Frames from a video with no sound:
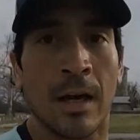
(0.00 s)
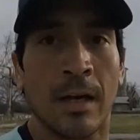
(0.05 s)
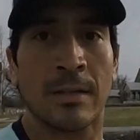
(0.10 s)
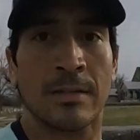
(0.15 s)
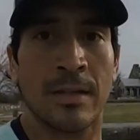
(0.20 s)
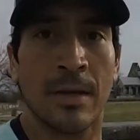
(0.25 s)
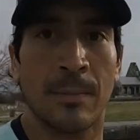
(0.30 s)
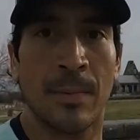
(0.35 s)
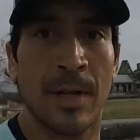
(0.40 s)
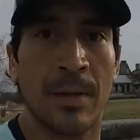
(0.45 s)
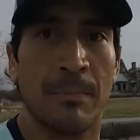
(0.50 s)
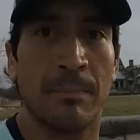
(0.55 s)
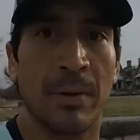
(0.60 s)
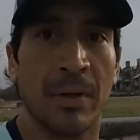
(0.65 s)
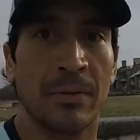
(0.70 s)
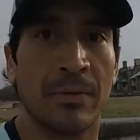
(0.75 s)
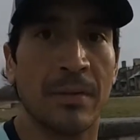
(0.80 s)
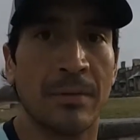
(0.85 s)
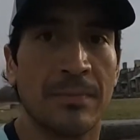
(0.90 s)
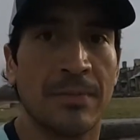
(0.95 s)
Somebody
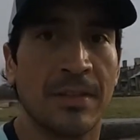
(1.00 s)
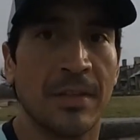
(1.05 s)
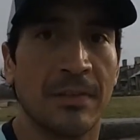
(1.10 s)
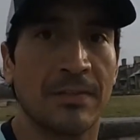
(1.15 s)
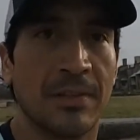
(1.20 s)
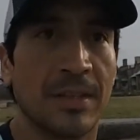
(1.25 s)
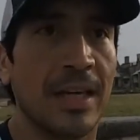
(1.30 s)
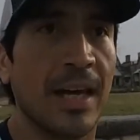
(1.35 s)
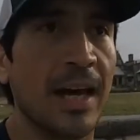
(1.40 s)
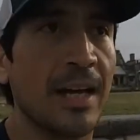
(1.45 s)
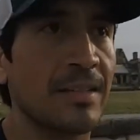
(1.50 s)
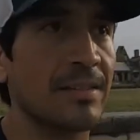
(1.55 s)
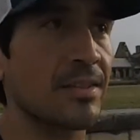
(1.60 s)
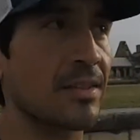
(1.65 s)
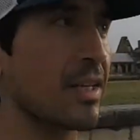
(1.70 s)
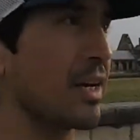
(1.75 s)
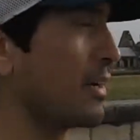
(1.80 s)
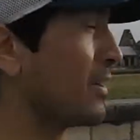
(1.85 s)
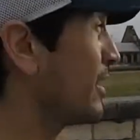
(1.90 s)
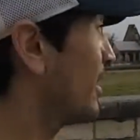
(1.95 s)
built themselves a castle out